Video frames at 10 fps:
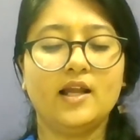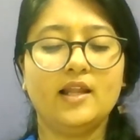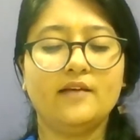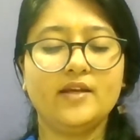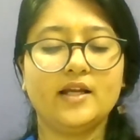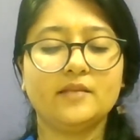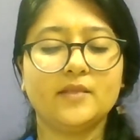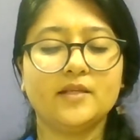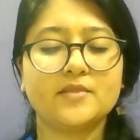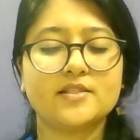A loving
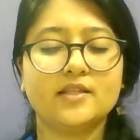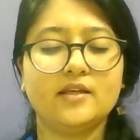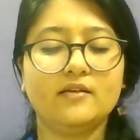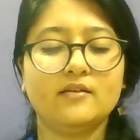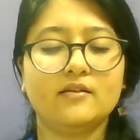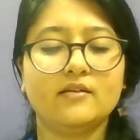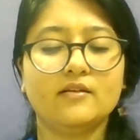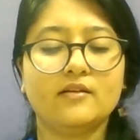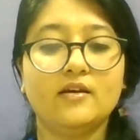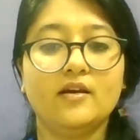Atma Namaste.
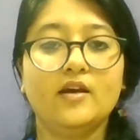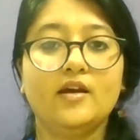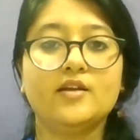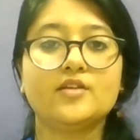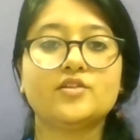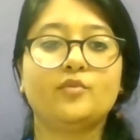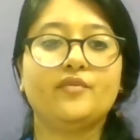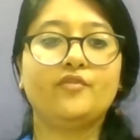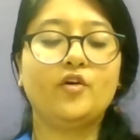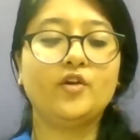So
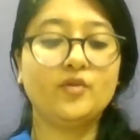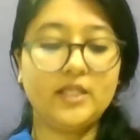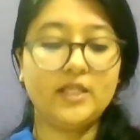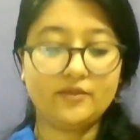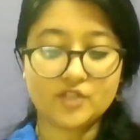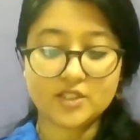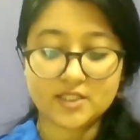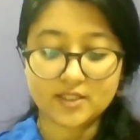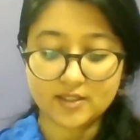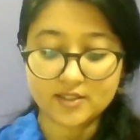before you leave,
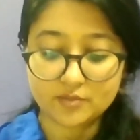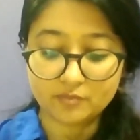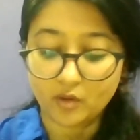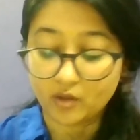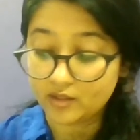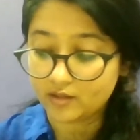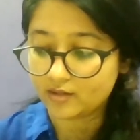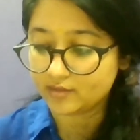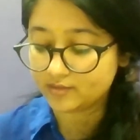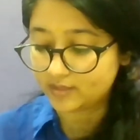just a small
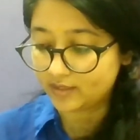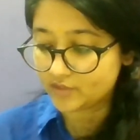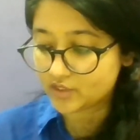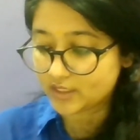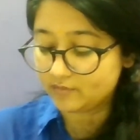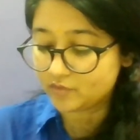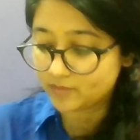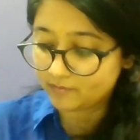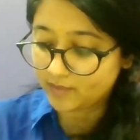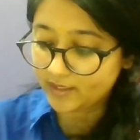thing which came to
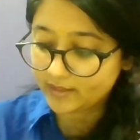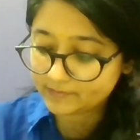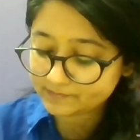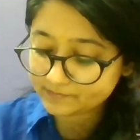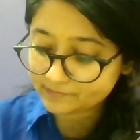my mind.